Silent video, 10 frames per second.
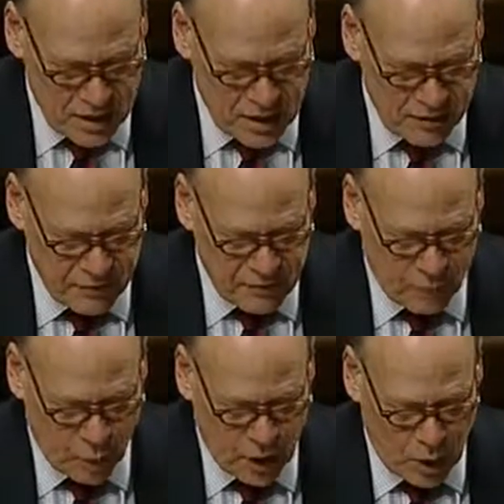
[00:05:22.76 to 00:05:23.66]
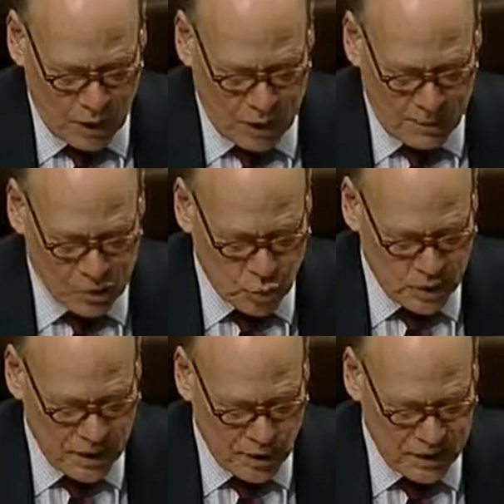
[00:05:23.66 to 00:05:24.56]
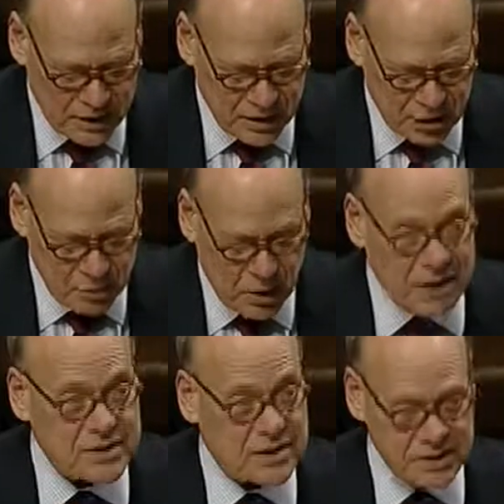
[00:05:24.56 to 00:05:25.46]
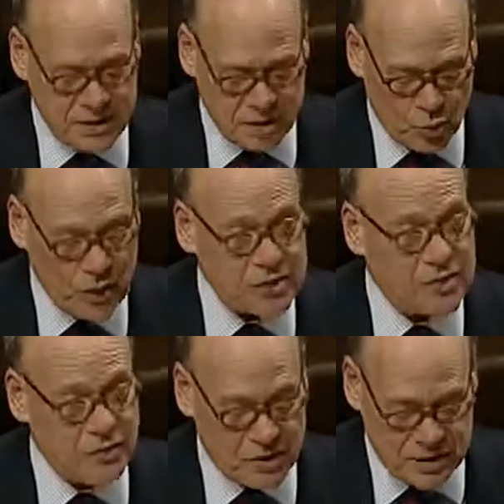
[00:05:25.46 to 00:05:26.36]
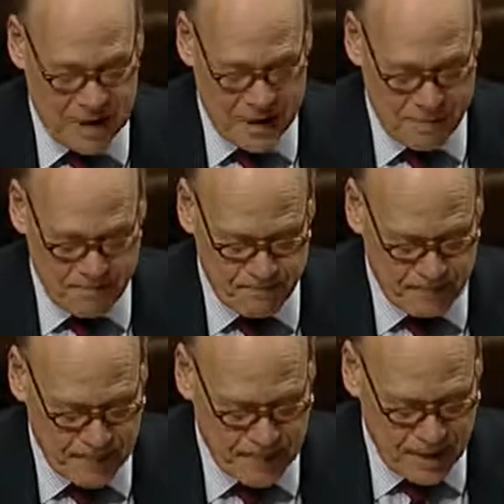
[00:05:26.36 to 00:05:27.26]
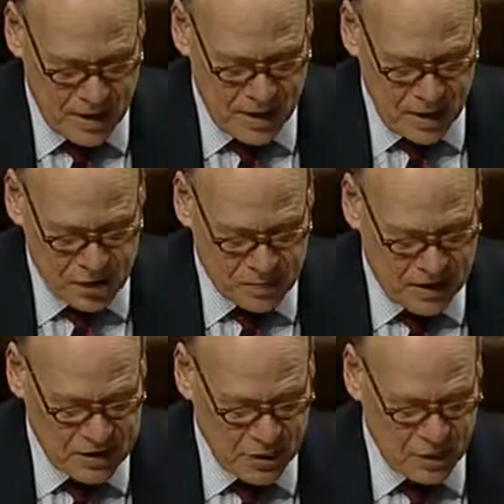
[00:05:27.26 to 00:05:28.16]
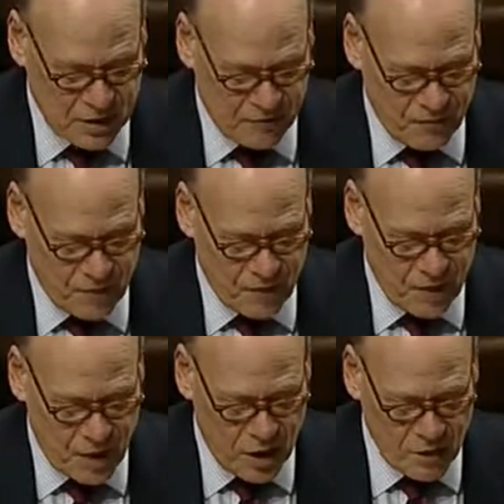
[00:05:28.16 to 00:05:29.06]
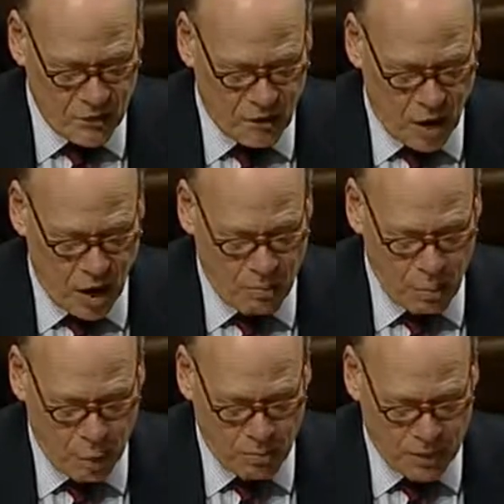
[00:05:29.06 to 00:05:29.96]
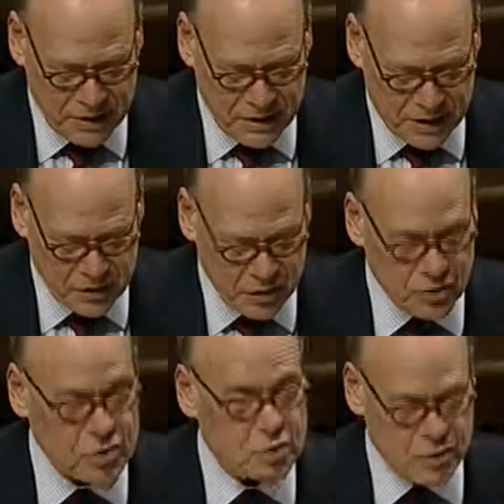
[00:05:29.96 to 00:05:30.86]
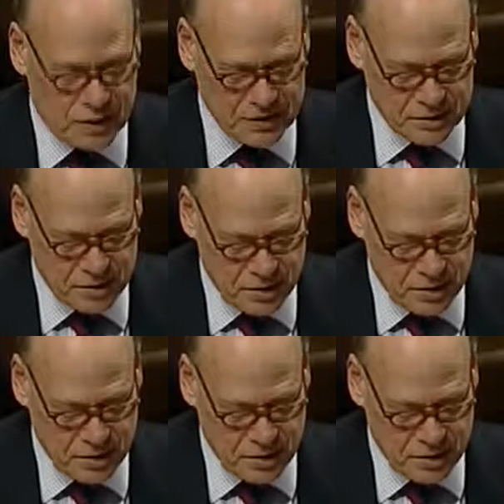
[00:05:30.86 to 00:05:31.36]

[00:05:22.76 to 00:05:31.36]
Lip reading: Given the foregoing, I must reiterate that this process is a waste of our time, especially when there are other far more pressing concerns to address.